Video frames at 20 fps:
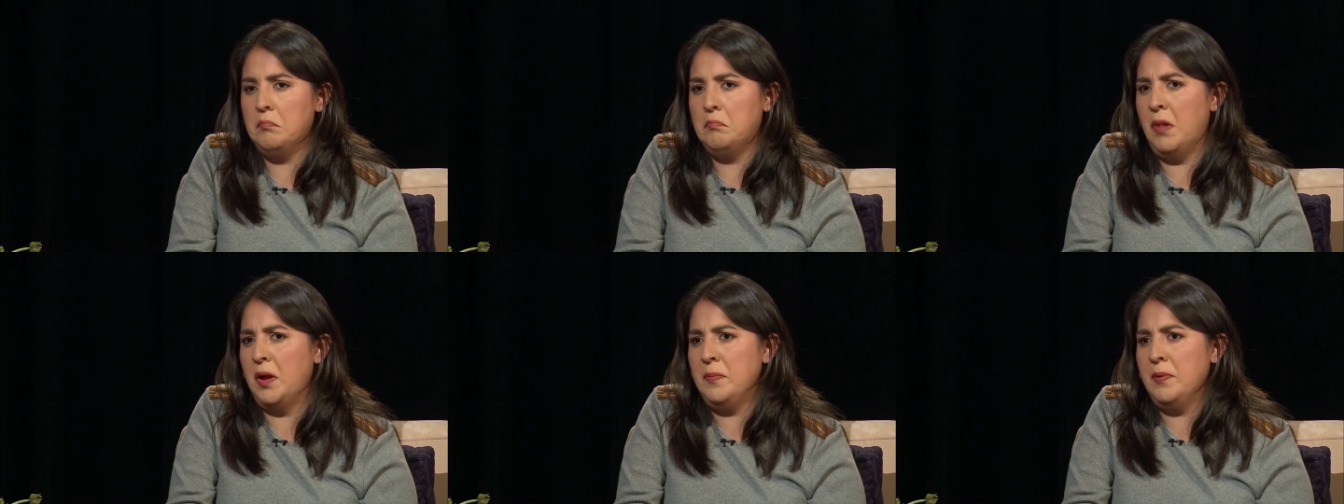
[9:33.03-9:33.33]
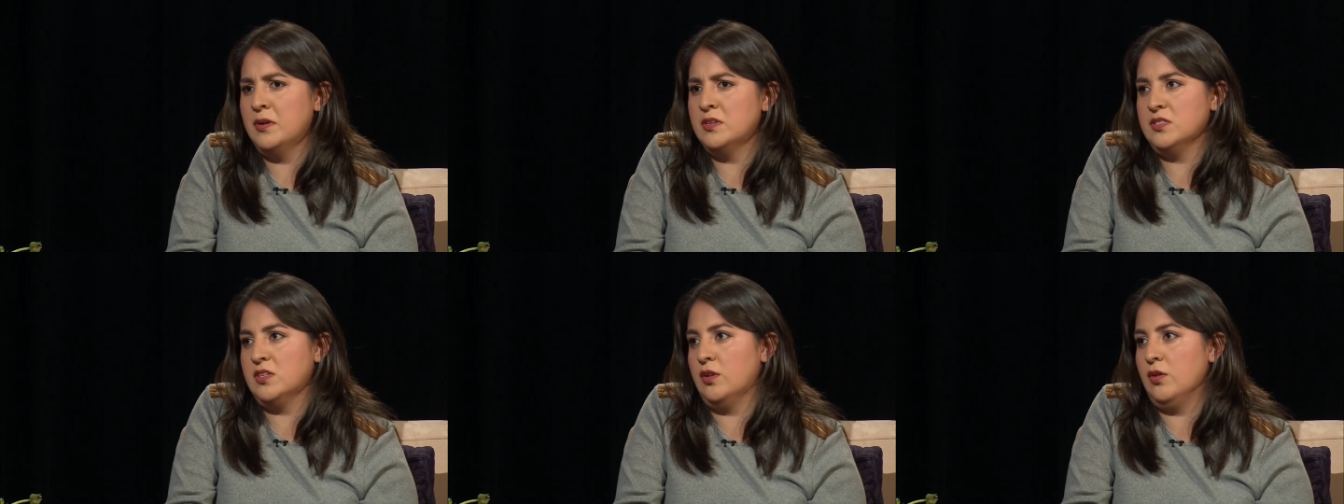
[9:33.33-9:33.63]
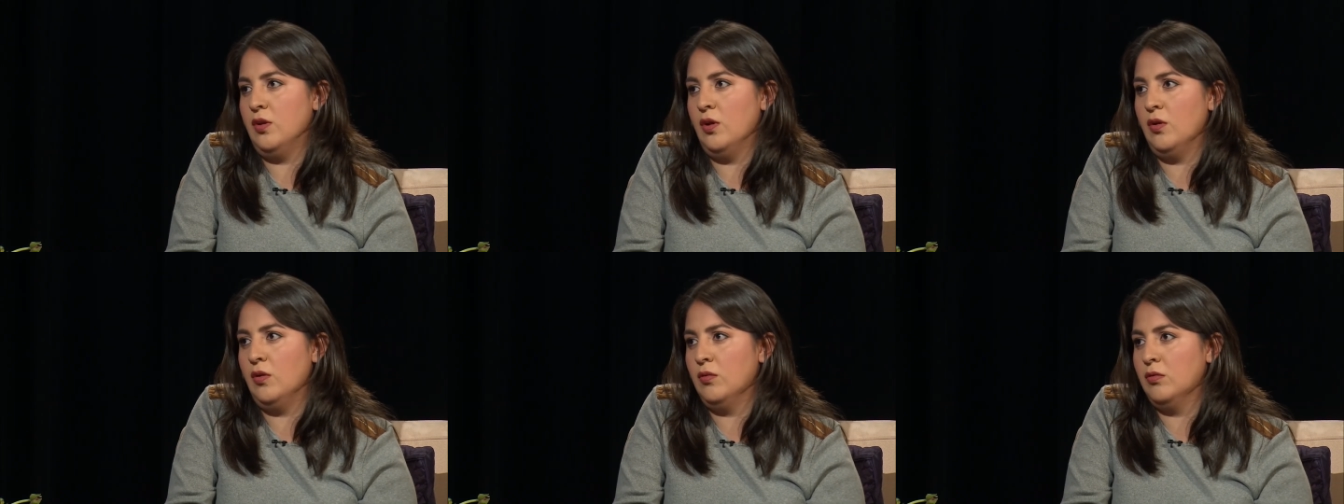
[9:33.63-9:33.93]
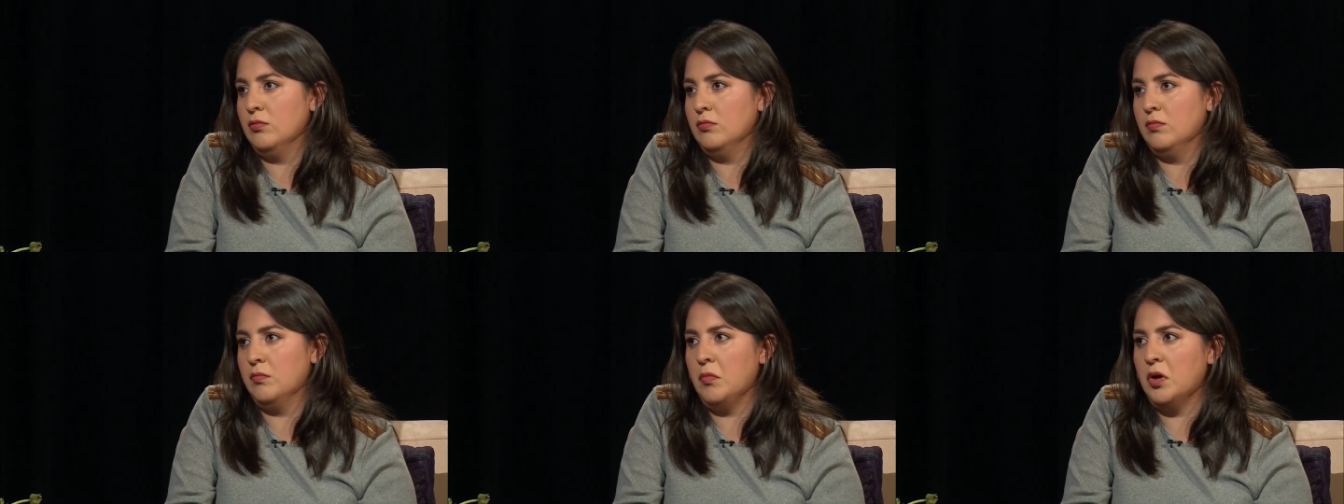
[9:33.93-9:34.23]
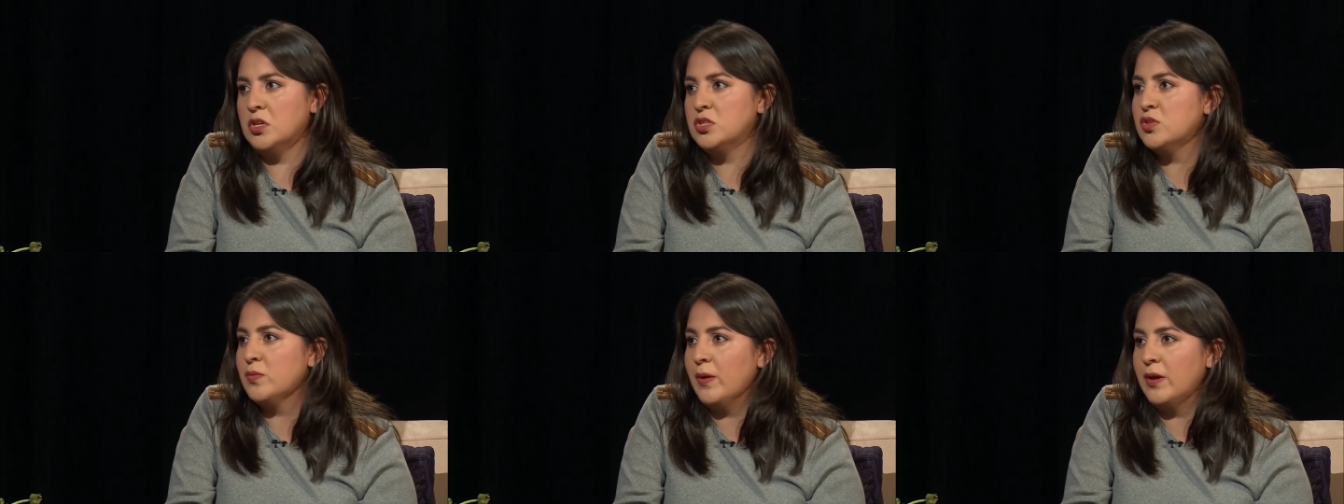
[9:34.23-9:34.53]
my parents didn't know
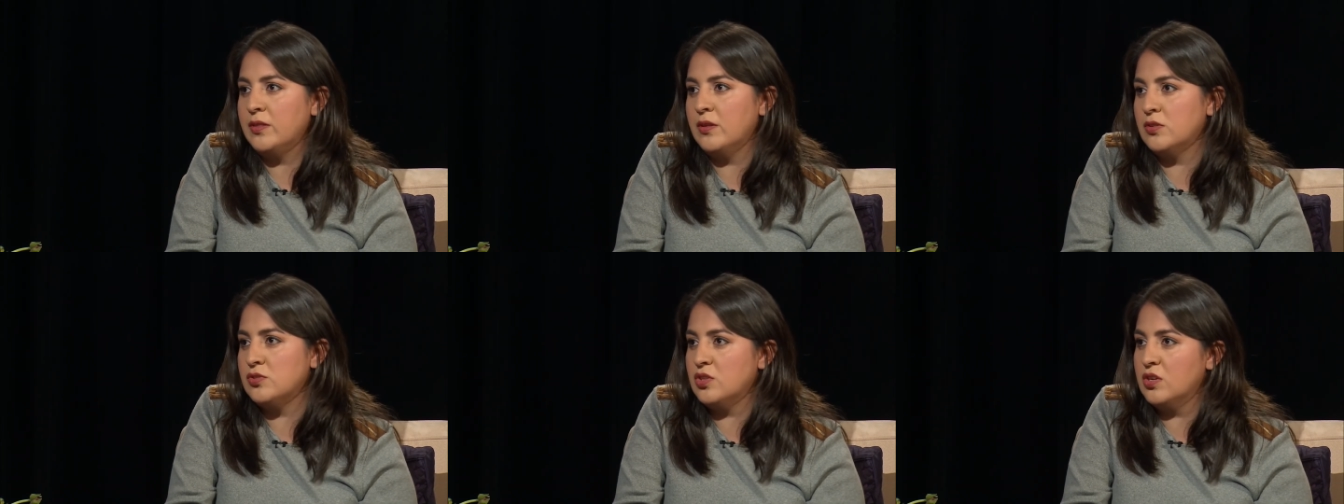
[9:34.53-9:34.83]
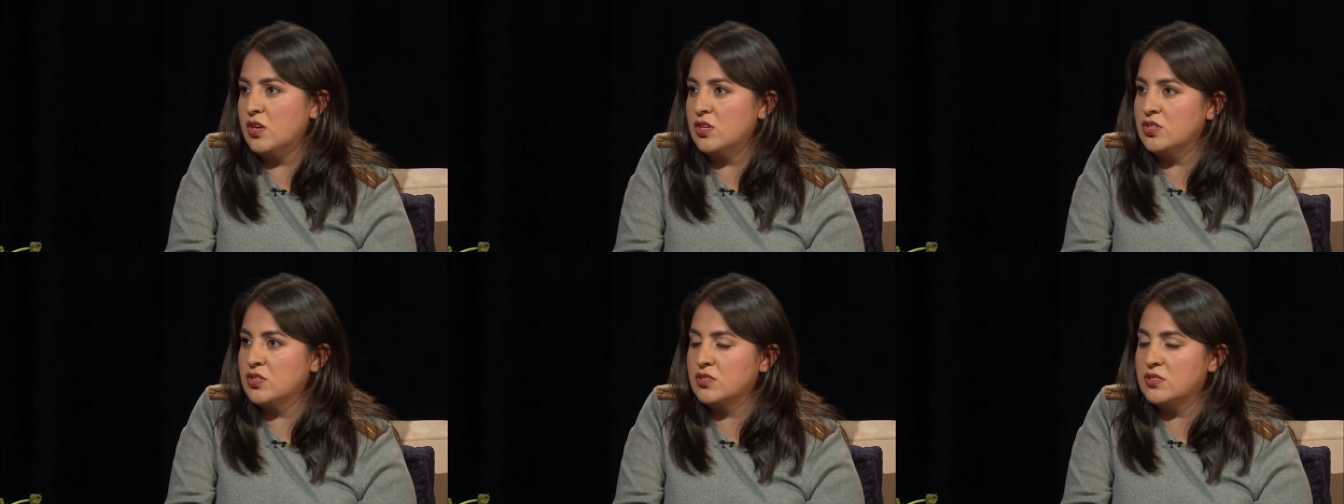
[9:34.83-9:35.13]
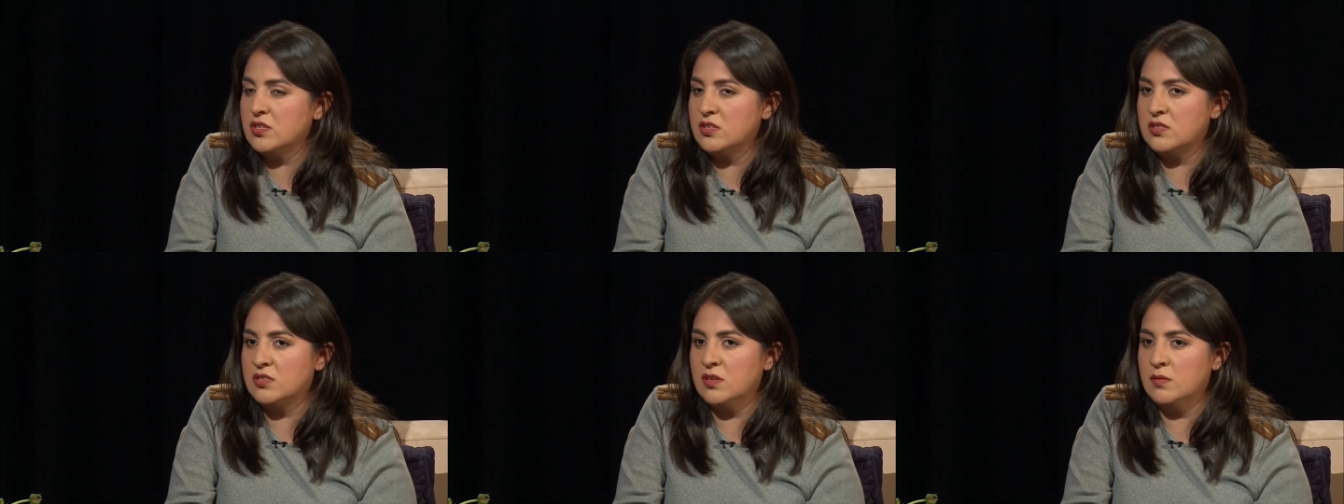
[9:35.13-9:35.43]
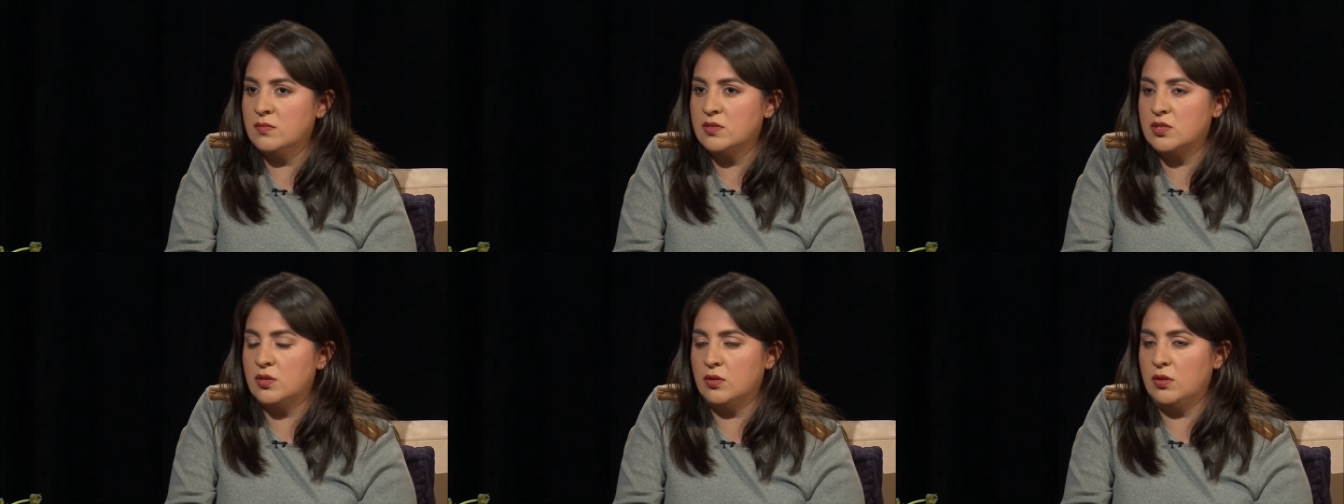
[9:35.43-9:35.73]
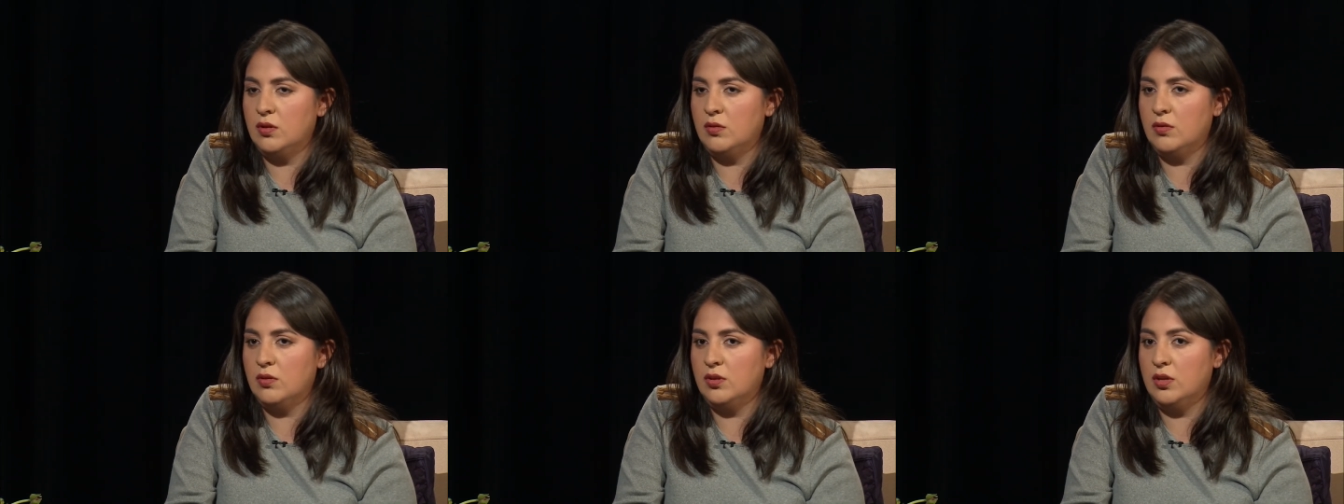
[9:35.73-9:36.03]
much about the education system so
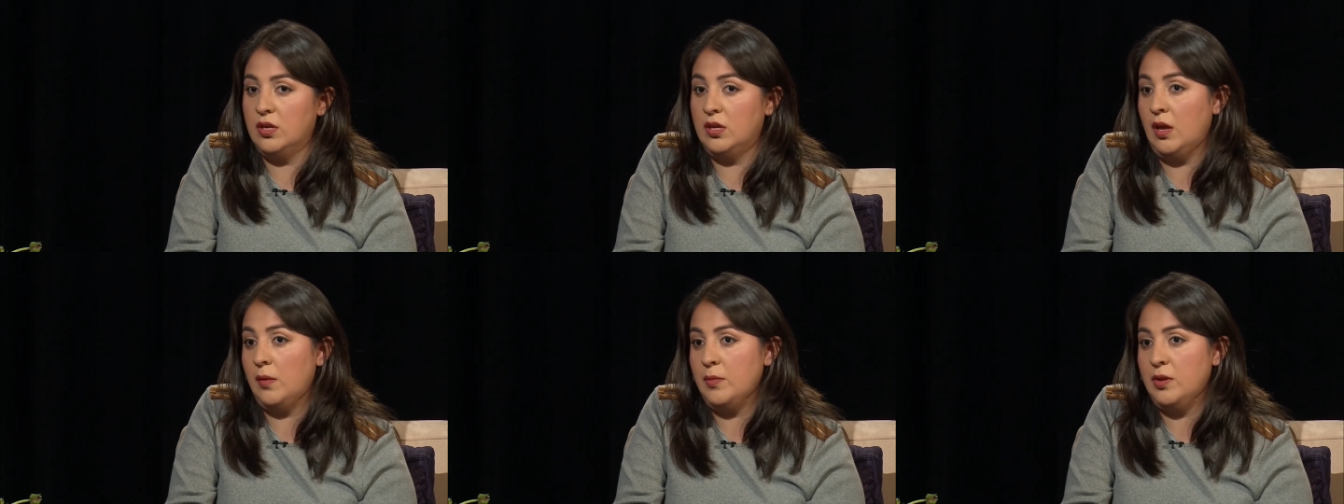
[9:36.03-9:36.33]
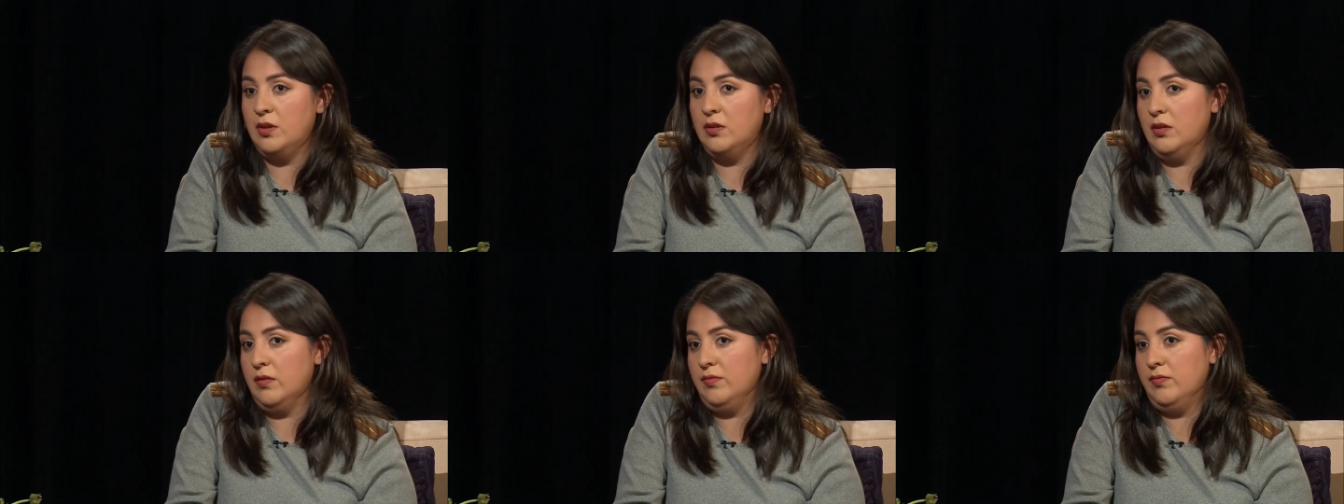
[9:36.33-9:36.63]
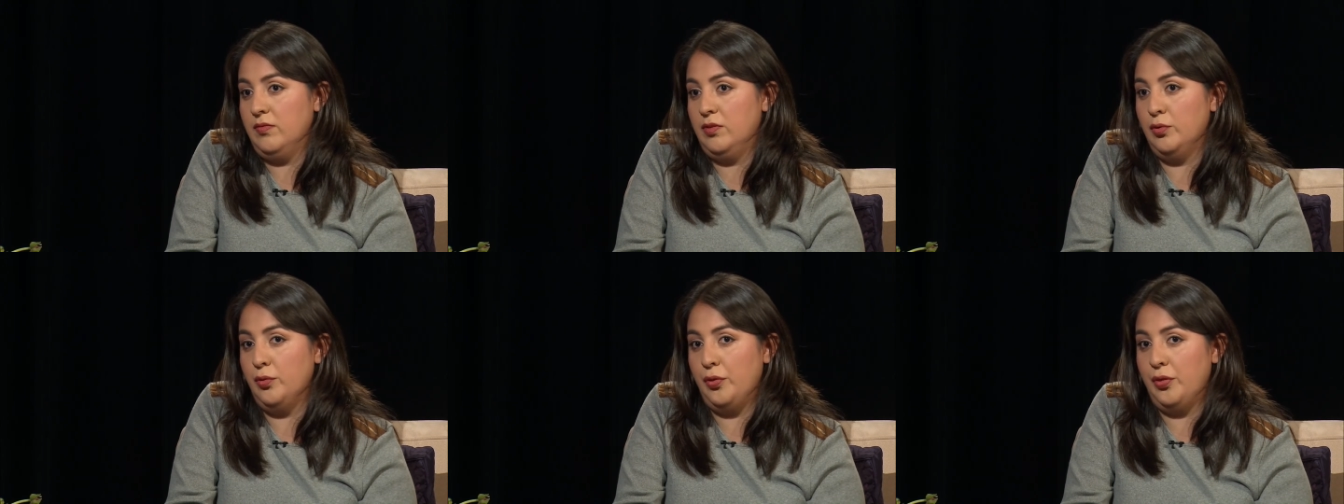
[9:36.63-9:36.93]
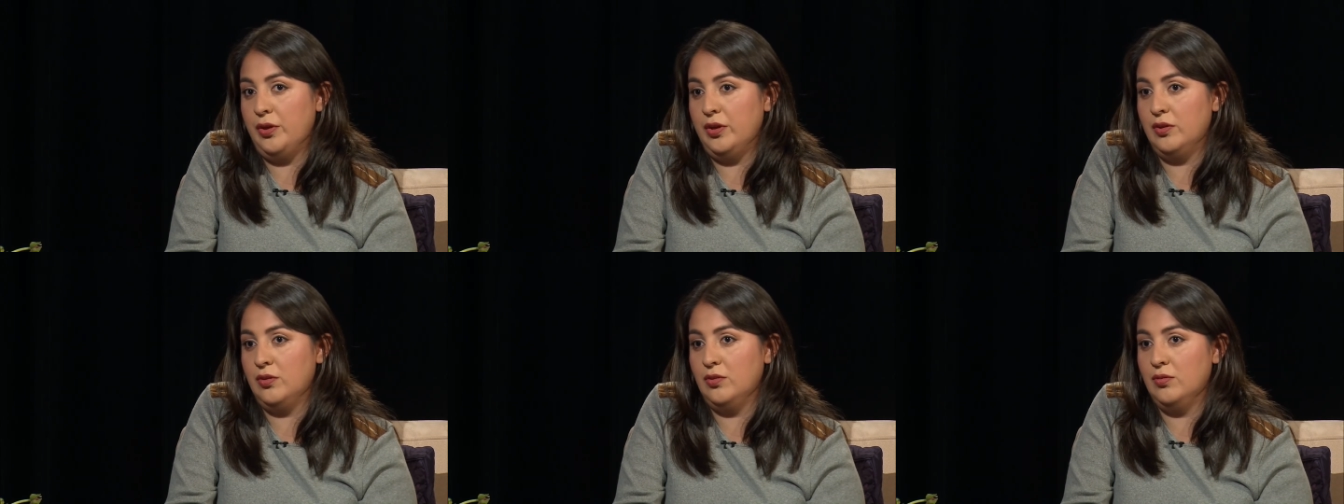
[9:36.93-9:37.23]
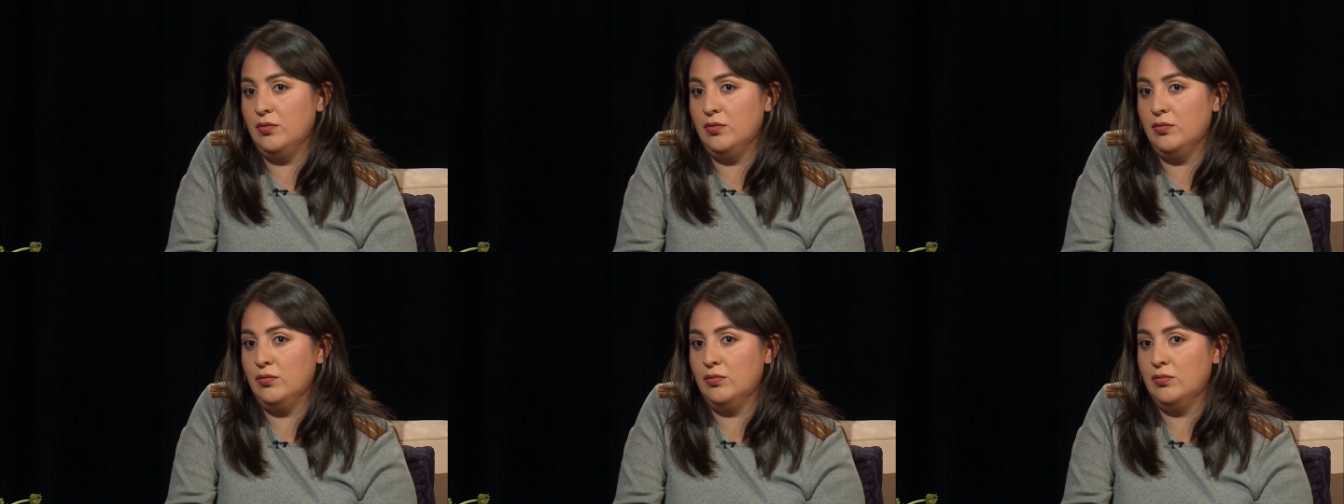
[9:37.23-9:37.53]
they were like i mean if you think
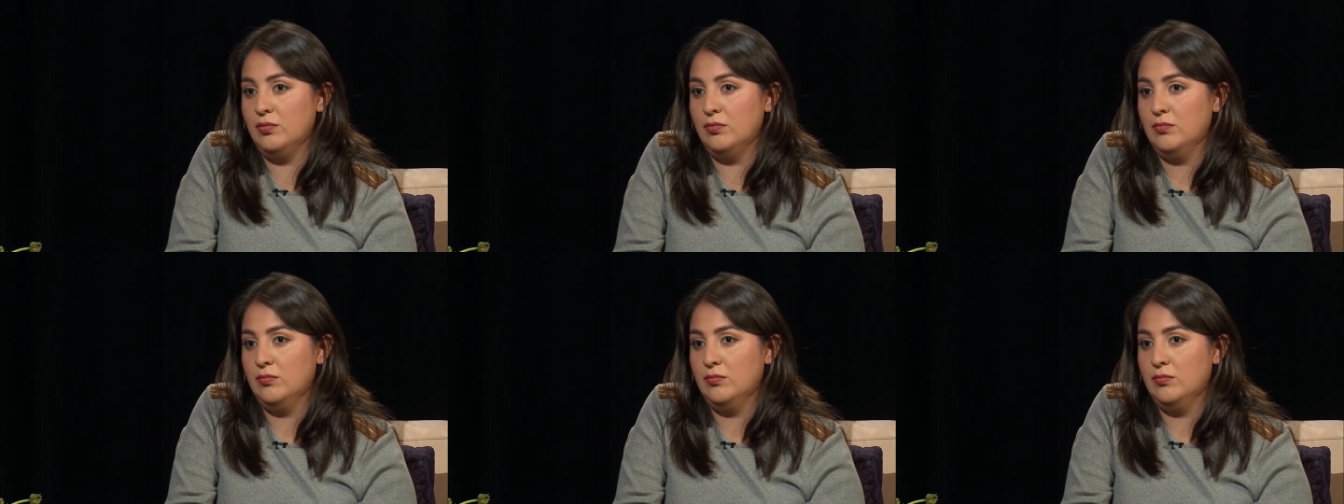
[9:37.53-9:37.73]
you